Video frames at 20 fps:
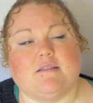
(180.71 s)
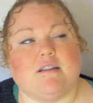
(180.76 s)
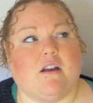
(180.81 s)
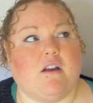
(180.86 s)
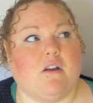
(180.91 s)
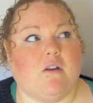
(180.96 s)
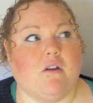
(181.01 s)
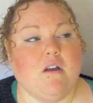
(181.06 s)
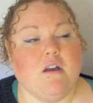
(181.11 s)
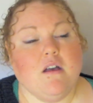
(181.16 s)

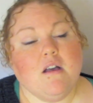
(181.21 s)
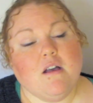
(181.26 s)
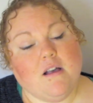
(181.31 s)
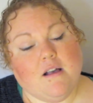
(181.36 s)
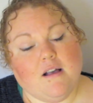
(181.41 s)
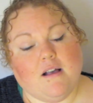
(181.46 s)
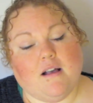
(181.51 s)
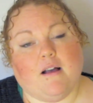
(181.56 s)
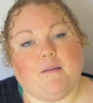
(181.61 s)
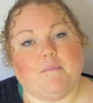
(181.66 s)
So
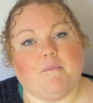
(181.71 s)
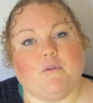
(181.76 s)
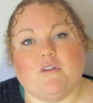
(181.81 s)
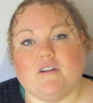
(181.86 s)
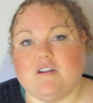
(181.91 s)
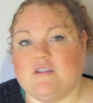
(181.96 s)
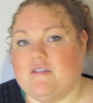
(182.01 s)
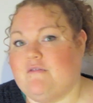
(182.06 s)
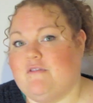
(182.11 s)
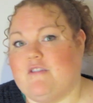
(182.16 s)
I'm
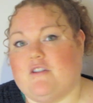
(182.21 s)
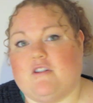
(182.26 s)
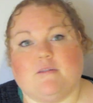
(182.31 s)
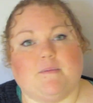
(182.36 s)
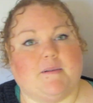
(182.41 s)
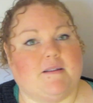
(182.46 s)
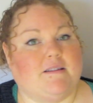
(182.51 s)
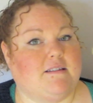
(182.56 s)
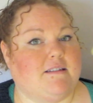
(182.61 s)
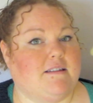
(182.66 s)
already doing
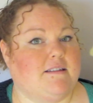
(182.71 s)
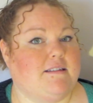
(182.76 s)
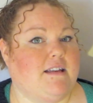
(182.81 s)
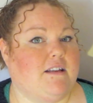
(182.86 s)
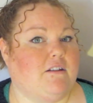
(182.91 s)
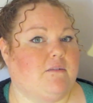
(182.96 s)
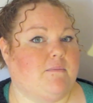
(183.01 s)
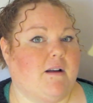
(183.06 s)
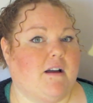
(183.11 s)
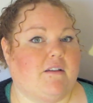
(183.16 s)
Vlogmas, as I
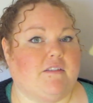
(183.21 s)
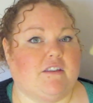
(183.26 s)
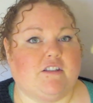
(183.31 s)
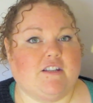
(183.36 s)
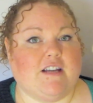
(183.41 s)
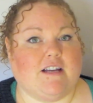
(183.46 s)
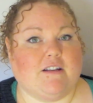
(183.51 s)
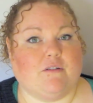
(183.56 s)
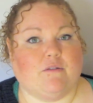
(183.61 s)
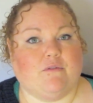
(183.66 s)
said, on my other
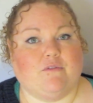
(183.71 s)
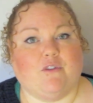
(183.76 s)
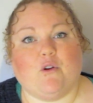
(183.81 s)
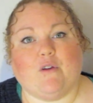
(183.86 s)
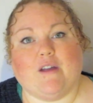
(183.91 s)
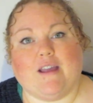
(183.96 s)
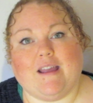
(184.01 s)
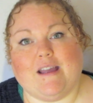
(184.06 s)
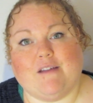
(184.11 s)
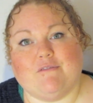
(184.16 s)
channel,
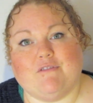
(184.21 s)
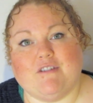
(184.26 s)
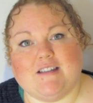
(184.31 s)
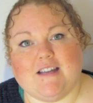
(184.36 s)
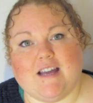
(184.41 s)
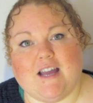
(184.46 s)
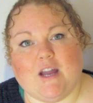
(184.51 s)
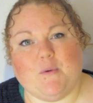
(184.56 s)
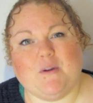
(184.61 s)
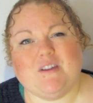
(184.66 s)
vlogging every
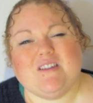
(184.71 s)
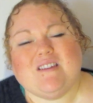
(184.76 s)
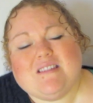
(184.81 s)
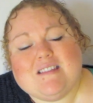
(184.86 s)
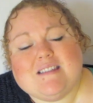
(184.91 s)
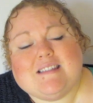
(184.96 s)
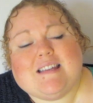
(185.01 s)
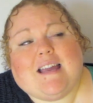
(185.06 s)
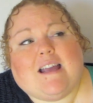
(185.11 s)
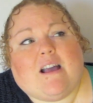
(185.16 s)
day, which
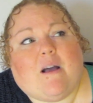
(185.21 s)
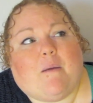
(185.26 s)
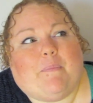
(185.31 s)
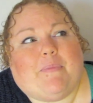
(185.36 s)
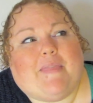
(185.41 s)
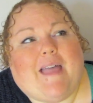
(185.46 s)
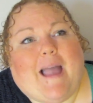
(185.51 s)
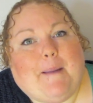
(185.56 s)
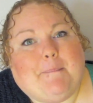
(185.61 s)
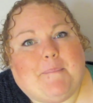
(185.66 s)
doesn't take
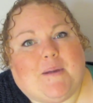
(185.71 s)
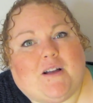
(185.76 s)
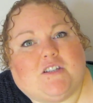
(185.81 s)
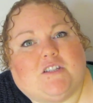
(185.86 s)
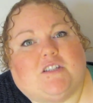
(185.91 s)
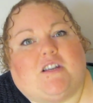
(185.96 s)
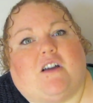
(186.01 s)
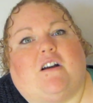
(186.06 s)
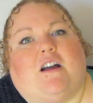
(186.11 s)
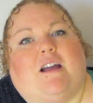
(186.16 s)
up that
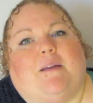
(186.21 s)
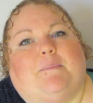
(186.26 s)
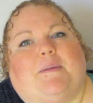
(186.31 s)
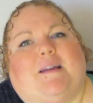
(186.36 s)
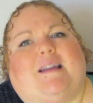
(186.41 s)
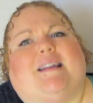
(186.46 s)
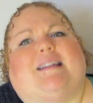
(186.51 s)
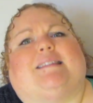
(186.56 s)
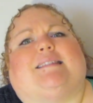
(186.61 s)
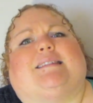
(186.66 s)
much time,
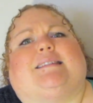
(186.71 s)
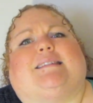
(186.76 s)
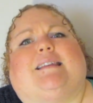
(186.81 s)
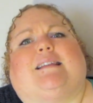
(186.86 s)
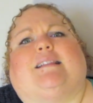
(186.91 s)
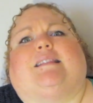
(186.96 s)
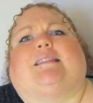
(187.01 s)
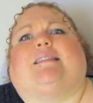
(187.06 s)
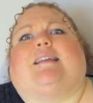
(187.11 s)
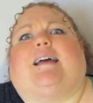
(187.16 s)
but it's
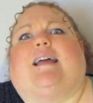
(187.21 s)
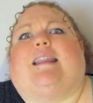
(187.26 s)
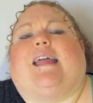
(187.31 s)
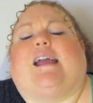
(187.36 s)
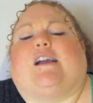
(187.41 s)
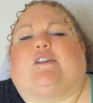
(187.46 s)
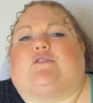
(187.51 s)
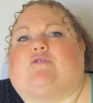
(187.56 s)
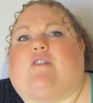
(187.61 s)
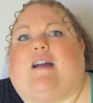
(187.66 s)
still an
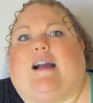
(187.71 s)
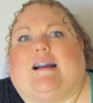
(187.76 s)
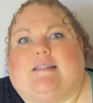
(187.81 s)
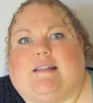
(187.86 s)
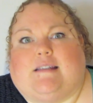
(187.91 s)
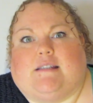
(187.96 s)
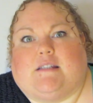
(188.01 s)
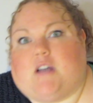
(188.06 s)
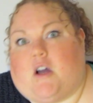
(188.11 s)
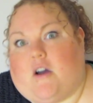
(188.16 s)
extra
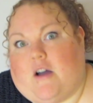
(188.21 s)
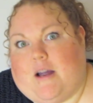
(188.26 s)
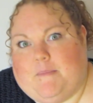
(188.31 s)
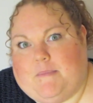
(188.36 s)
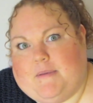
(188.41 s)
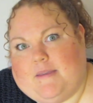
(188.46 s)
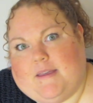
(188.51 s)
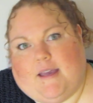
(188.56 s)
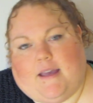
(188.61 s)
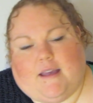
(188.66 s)
added
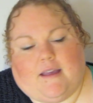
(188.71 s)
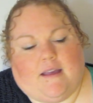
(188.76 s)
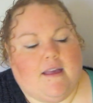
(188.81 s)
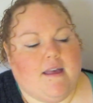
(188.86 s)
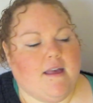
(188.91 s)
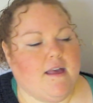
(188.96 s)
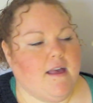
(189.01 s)
time thing.